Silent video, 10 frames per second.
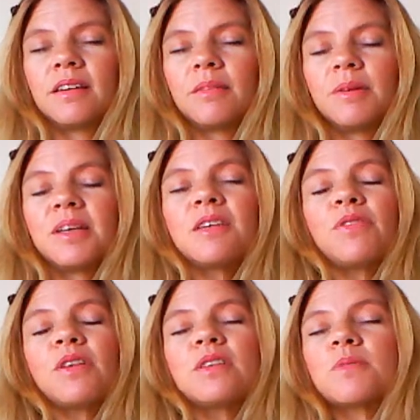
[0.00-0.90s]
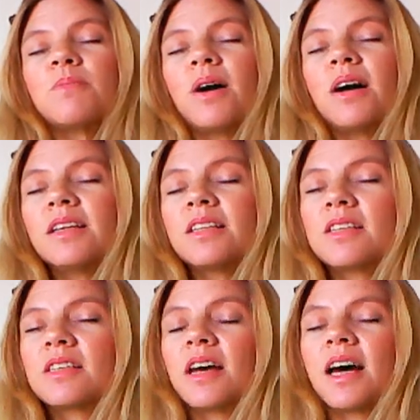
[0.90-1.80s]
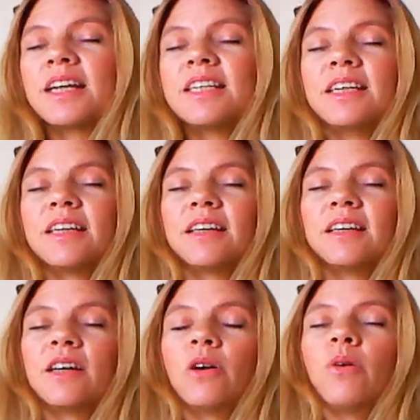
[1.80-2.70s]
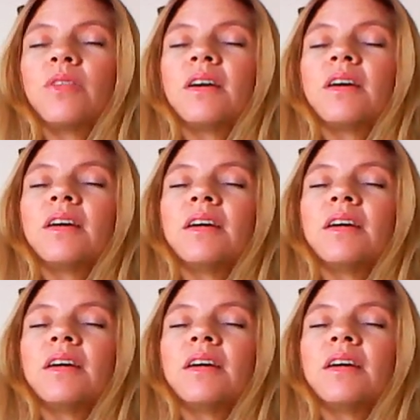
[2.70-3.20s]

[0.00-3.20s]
Because if the smallest idea or the